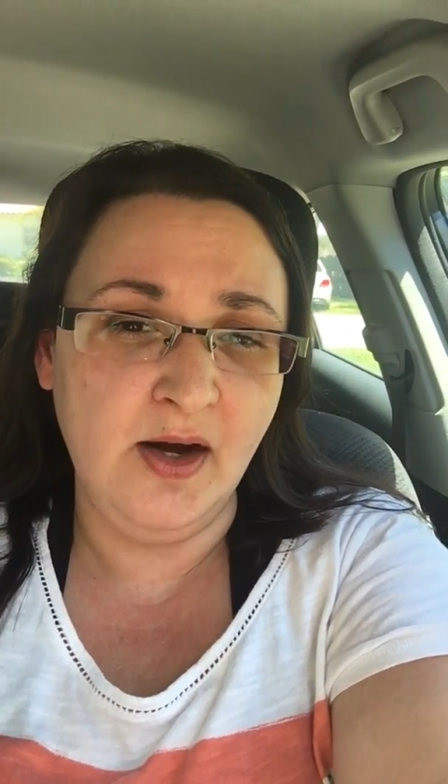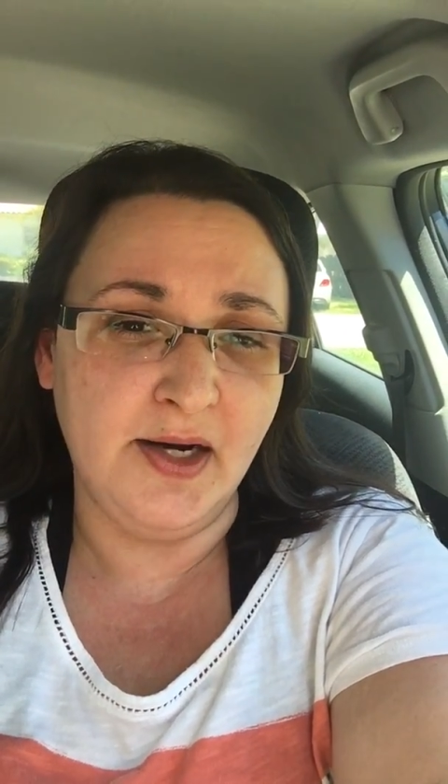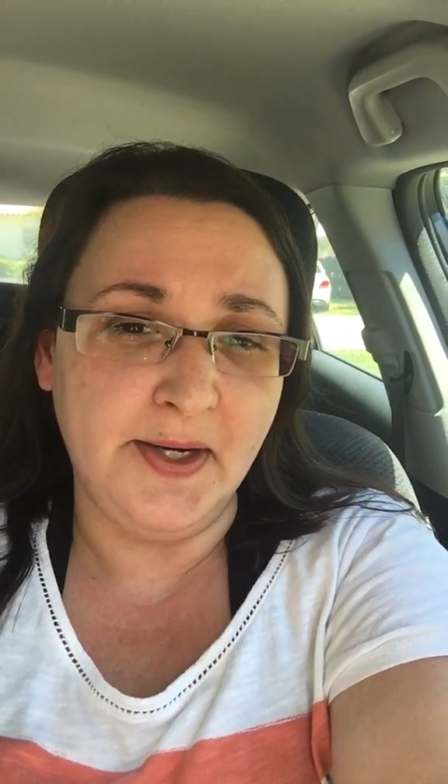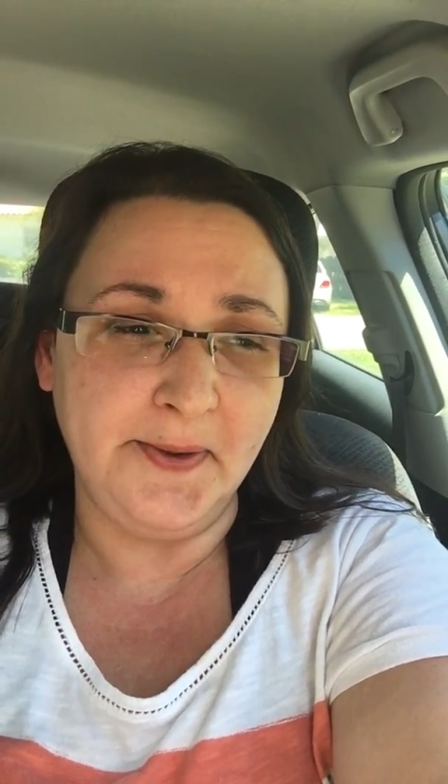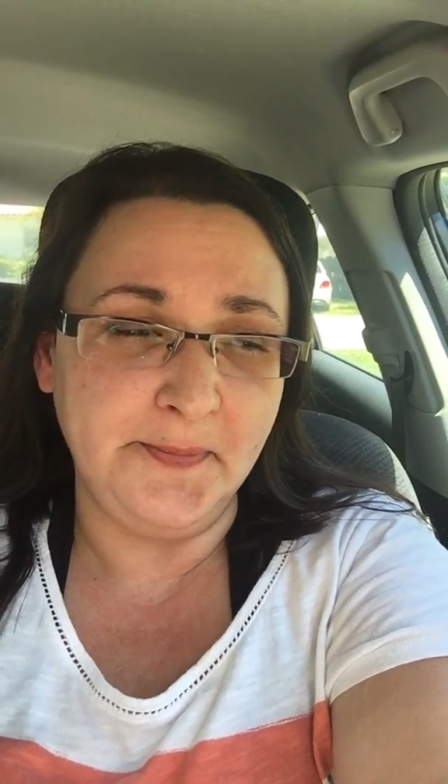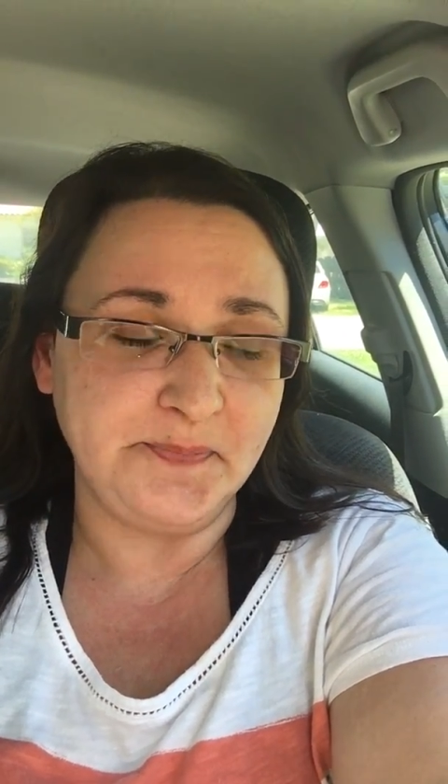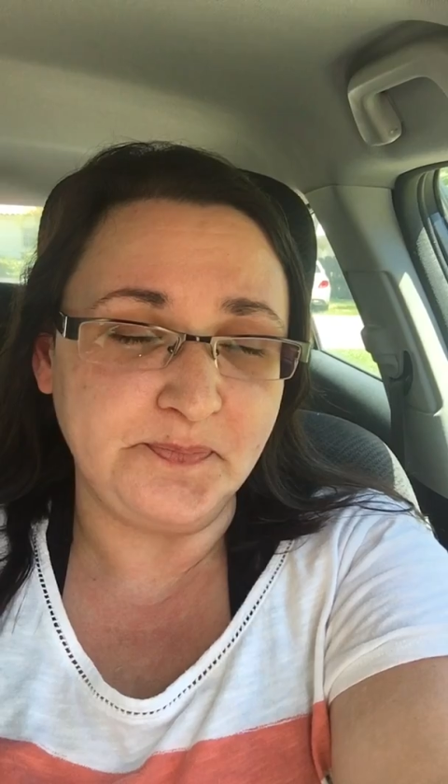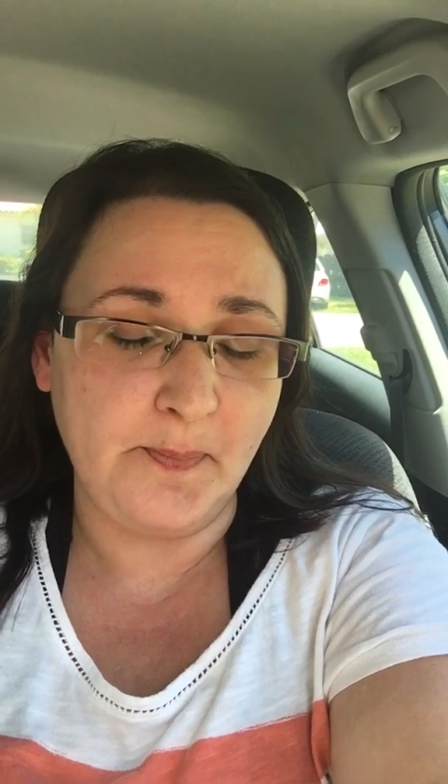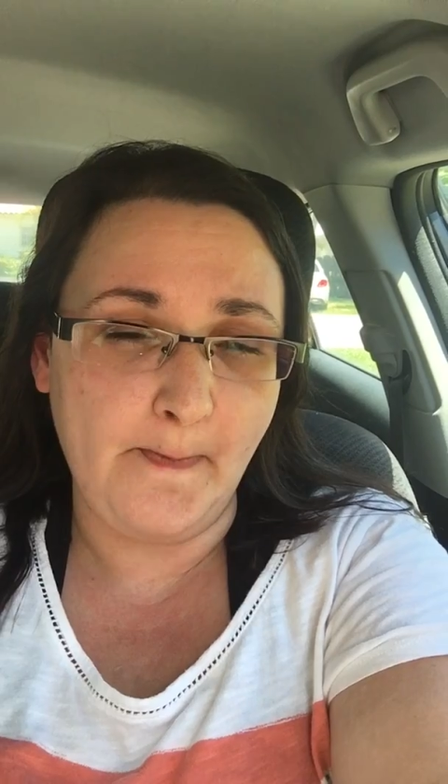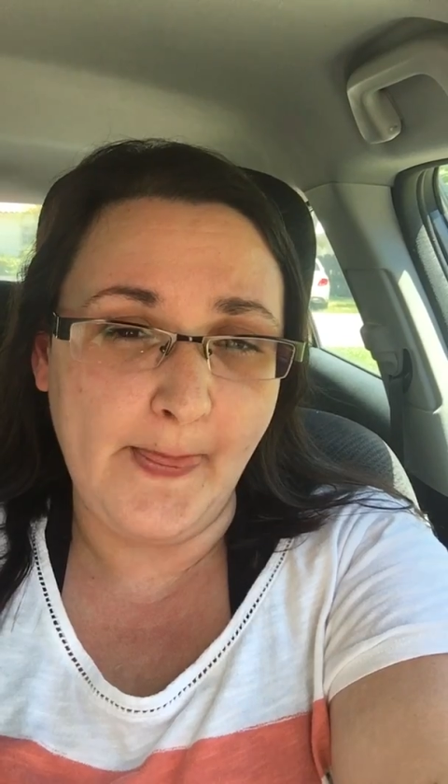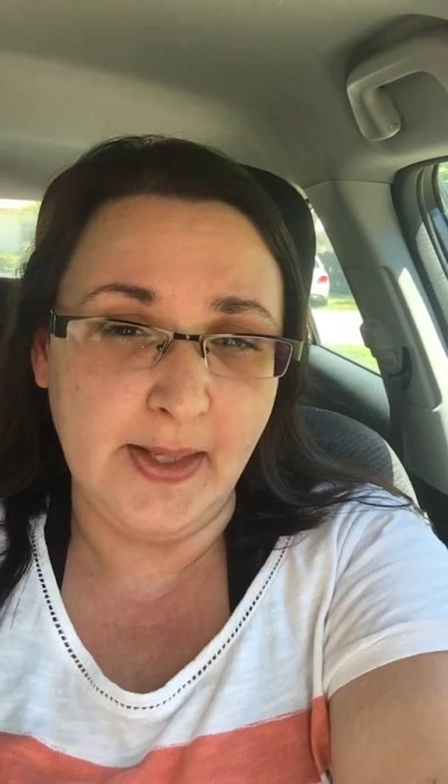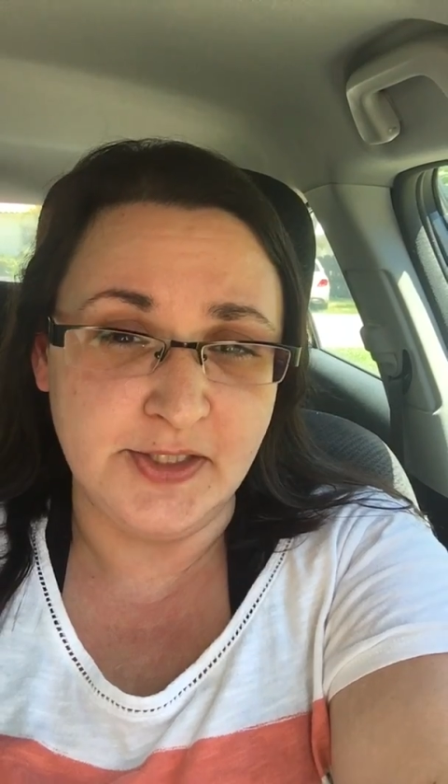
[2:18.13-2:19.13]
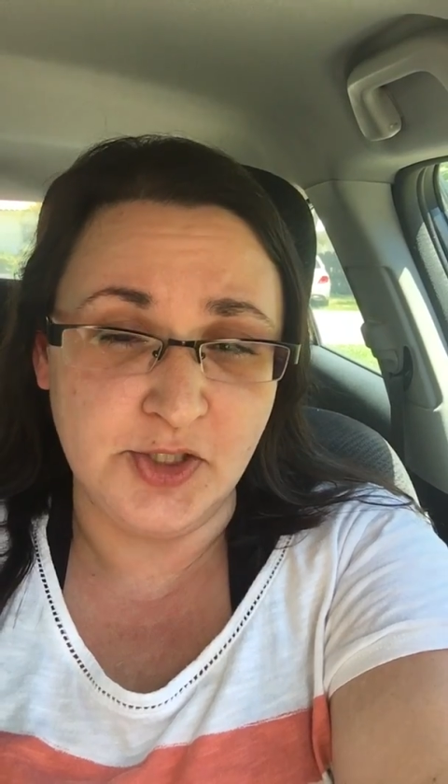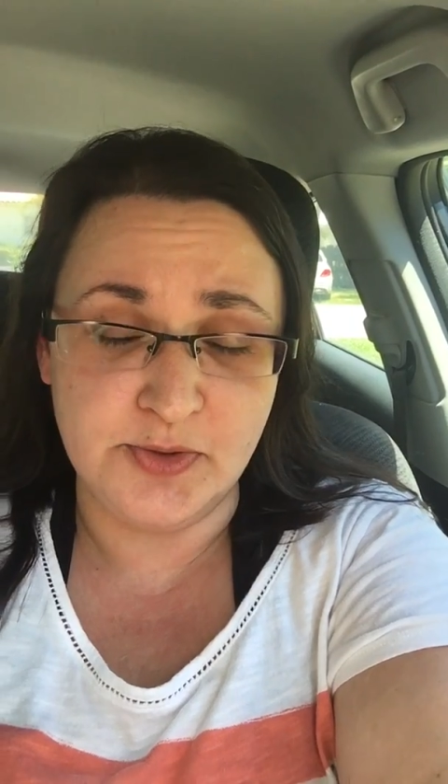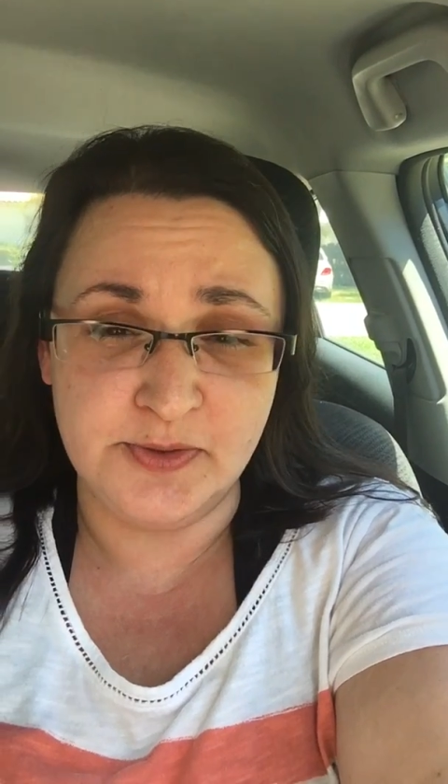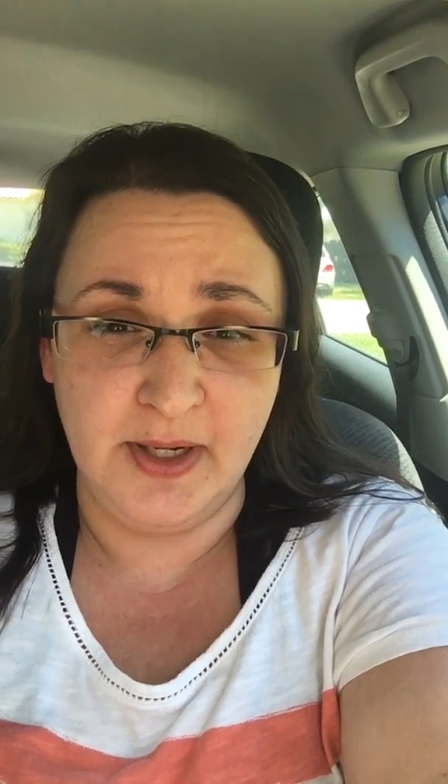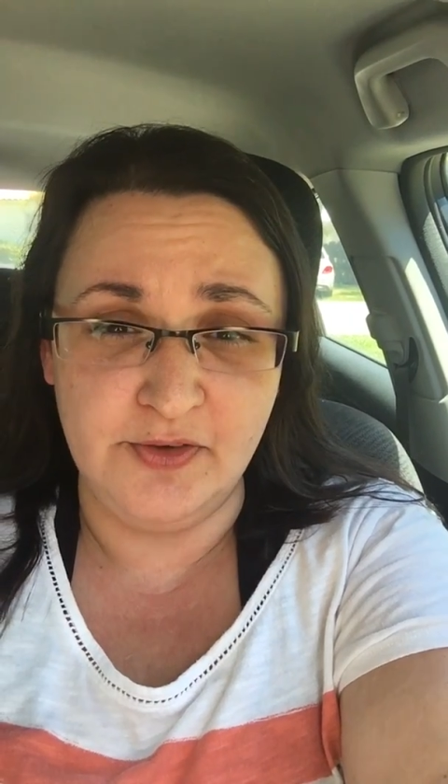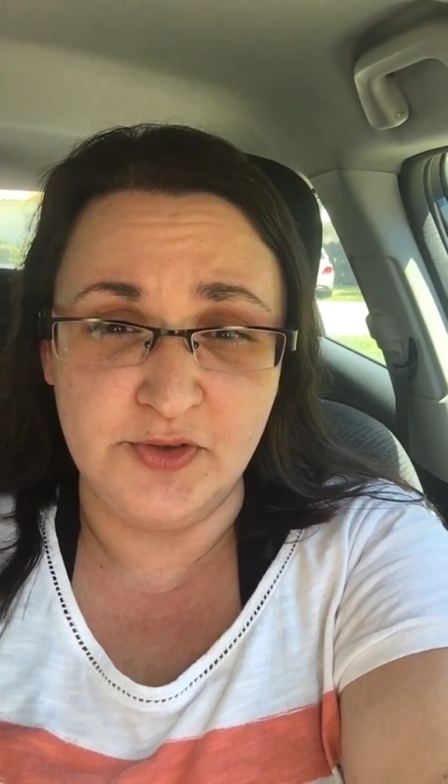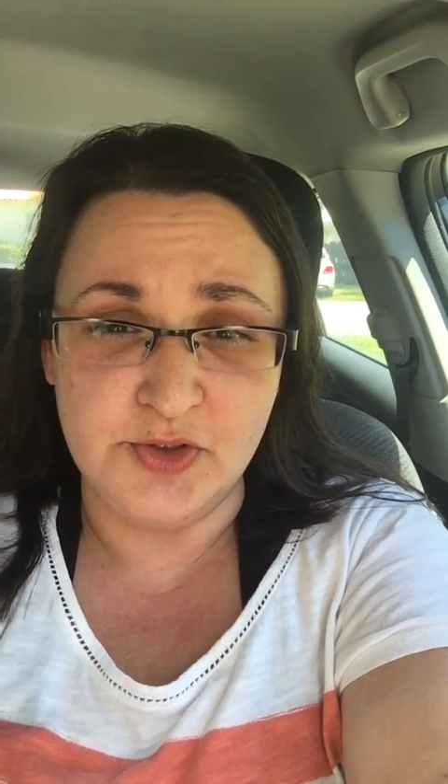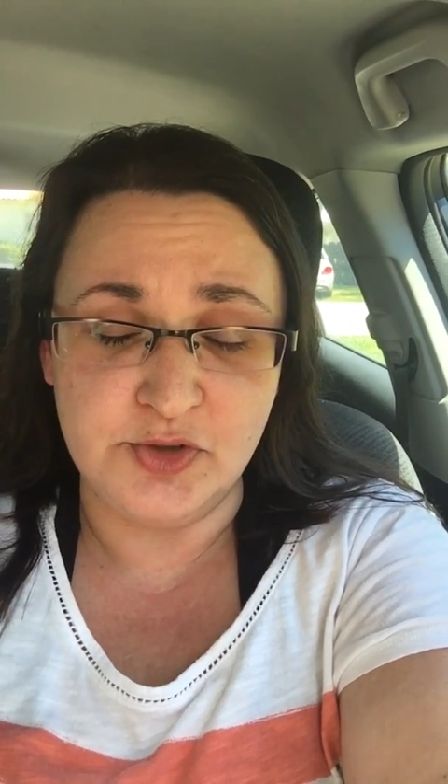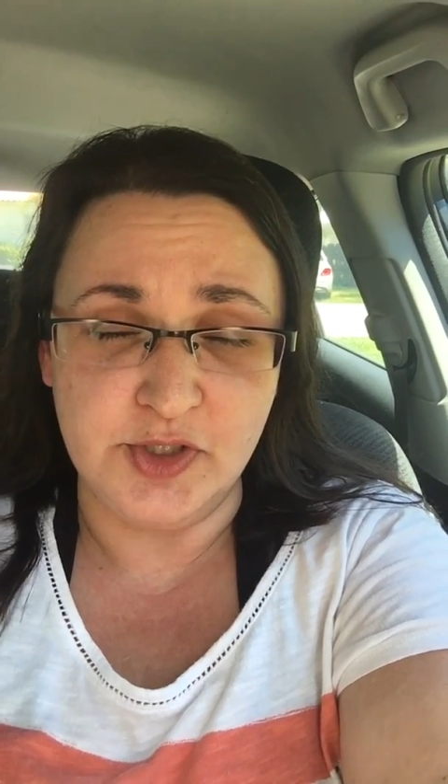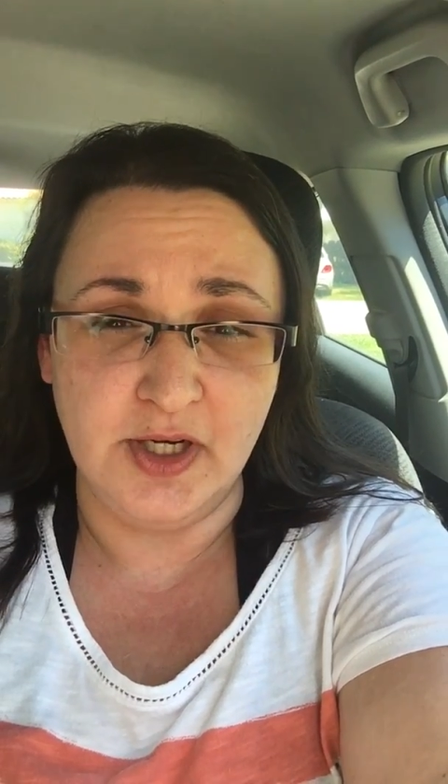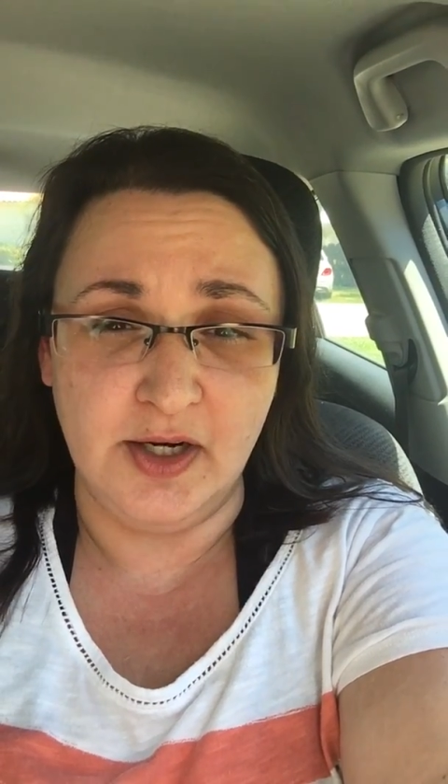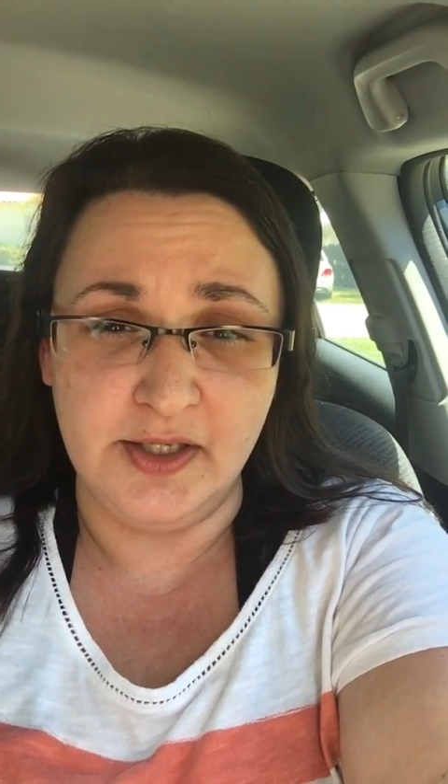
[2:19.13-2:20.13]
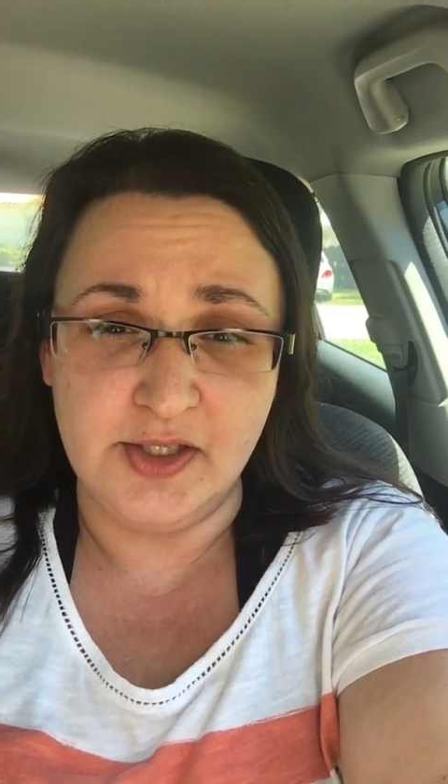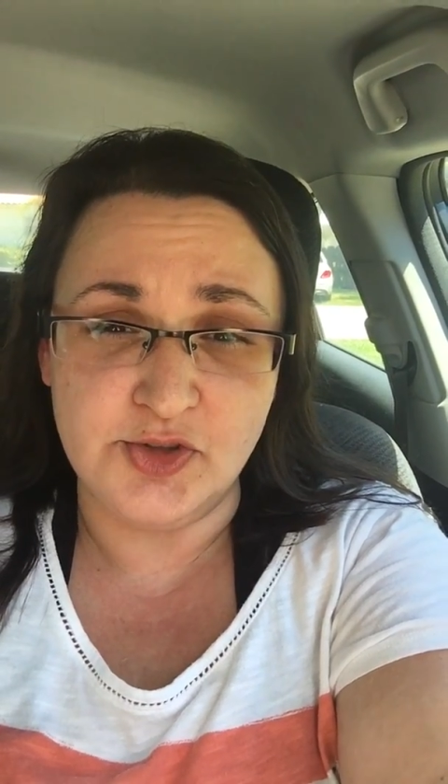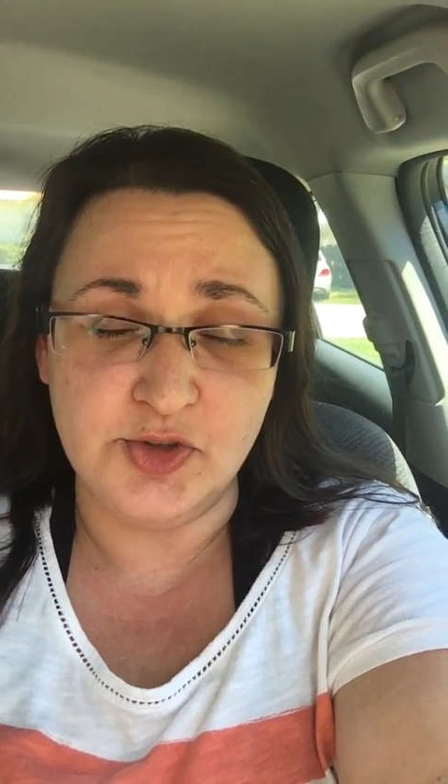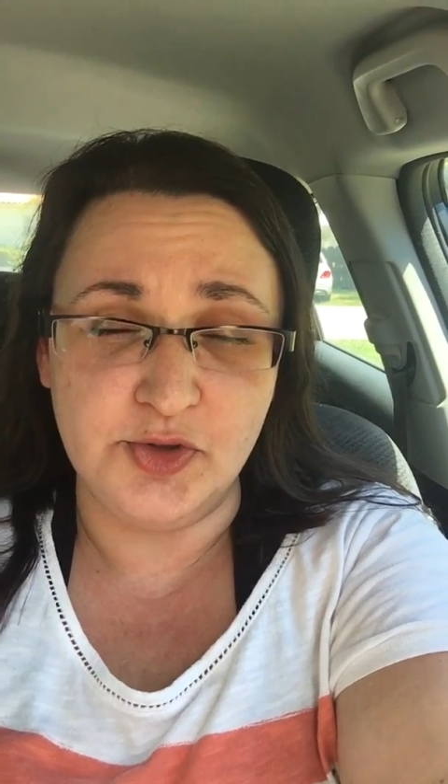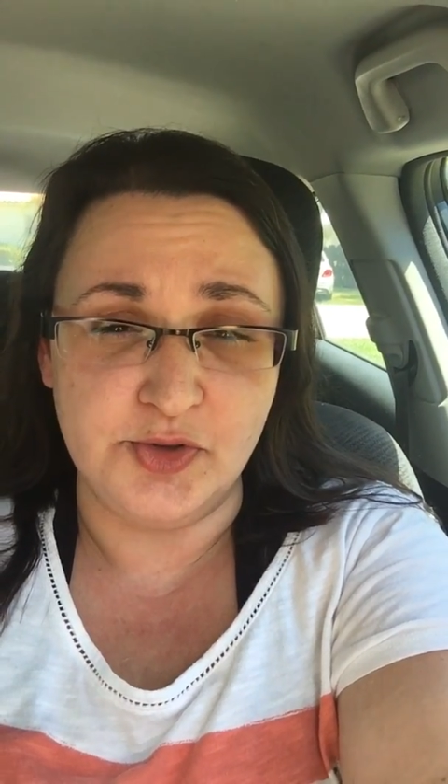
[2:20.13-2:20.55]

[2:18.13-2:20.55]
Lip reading: In terms of my views on Israel,